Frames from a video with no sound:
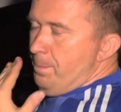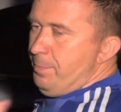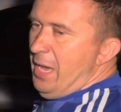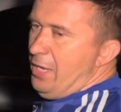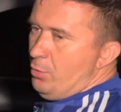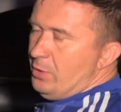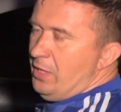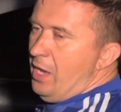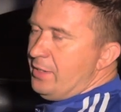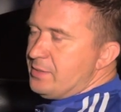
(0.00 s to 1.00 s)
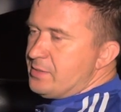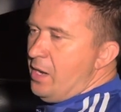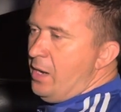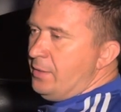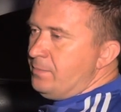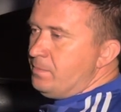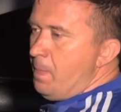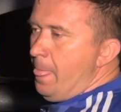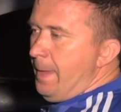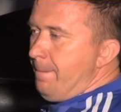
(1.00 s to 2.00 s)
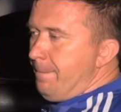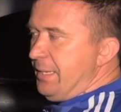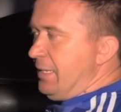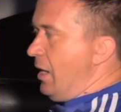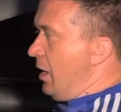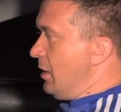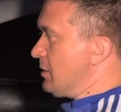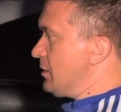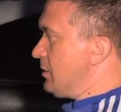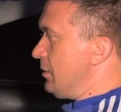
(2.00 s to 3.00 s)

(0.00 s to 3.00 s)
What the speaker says: Battery light is on because